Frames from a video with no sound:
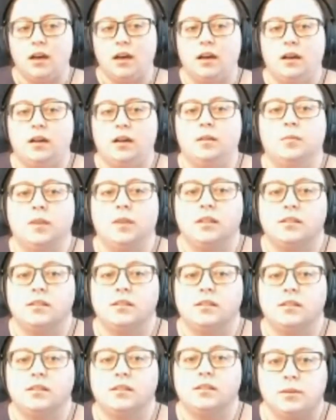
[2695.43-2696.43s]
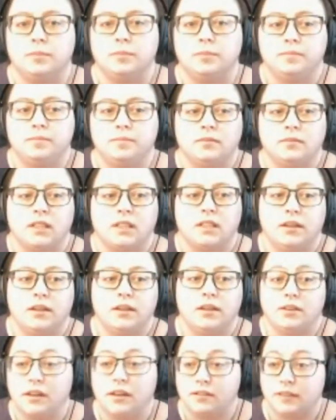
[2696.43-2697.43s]
Um, so
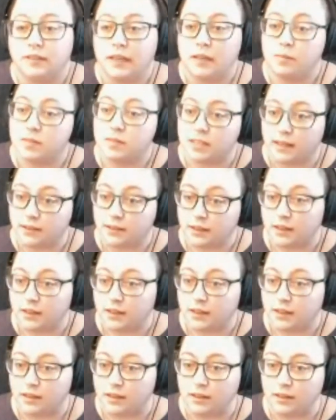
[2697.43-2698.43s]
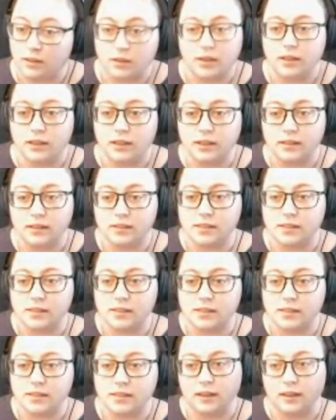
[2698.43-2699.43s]
there are enough games out there that you can
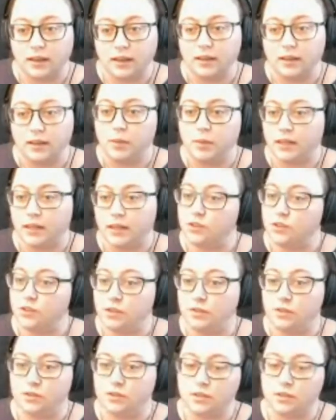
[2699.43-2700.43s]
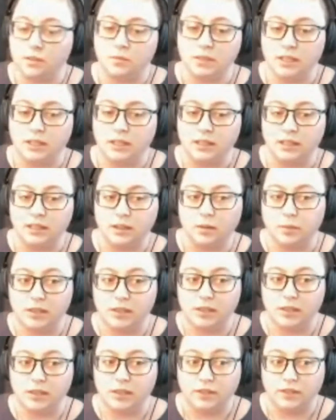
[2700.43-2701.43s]
easily like kind of pick and choose something that'll
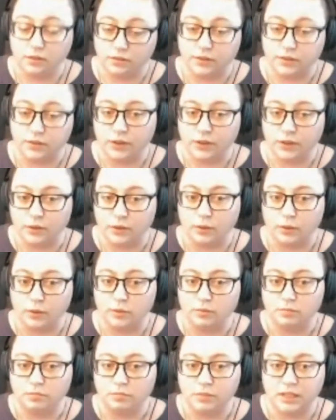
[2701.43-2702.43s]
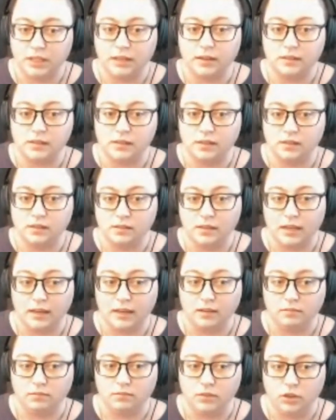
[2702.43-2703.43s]
be fun for you because it's
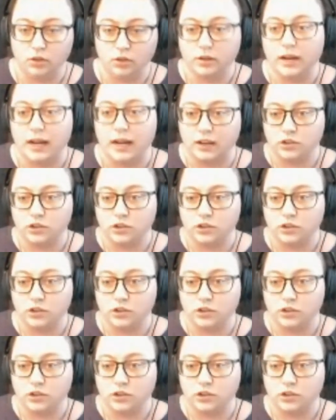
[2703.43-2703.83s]
like your